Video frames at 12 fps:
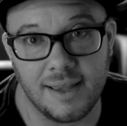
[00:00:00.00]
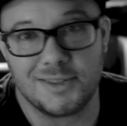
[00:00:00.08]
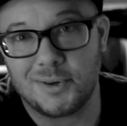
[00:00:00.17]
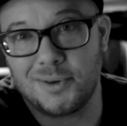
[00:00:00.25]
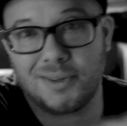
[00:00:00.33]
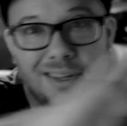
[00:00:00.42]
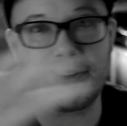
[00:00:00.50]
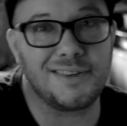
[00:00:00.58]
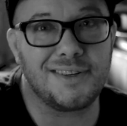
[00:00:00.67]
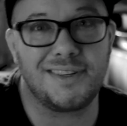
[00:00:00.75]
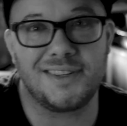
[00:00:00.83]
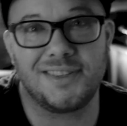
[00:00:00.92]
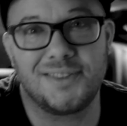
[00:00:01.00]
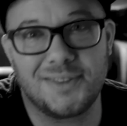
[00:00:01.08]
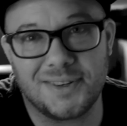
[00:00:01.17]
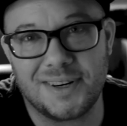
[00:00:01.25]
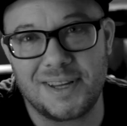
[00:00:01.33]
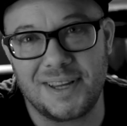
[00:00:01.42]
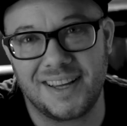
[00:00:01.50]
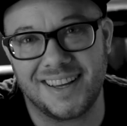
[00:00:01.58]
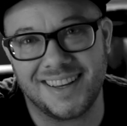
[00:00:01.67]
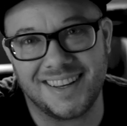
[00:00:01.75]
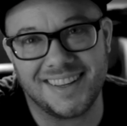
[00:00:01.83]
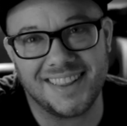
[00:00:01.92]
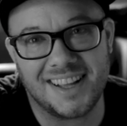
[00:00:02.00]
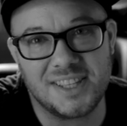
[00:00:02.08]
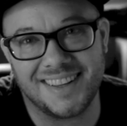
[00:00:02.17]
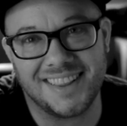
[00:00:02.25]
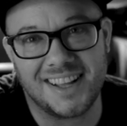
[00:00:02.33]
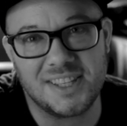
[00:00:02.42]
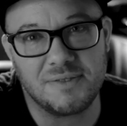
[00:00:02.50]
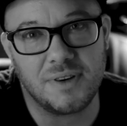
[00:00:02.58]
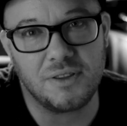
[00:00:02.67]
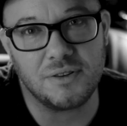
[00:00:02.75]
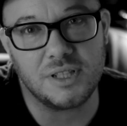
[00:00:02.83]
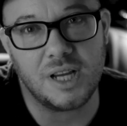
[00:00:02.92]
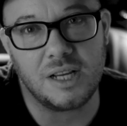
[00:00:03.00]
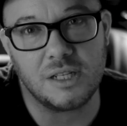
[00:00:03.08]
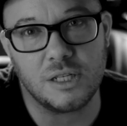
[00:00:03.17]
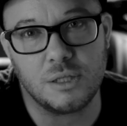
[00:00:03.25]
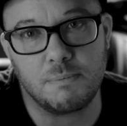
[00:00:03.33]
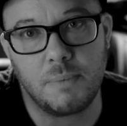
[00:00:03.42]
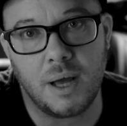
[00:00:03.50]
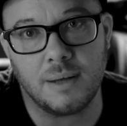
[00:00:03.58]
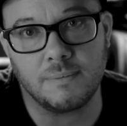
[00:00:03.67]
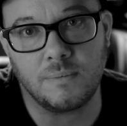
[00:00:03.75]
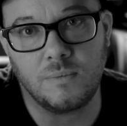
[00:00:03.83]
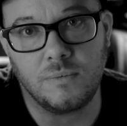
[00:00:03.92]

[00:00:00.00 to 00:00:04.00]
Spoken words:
It's a whole other story, lots of other changes, but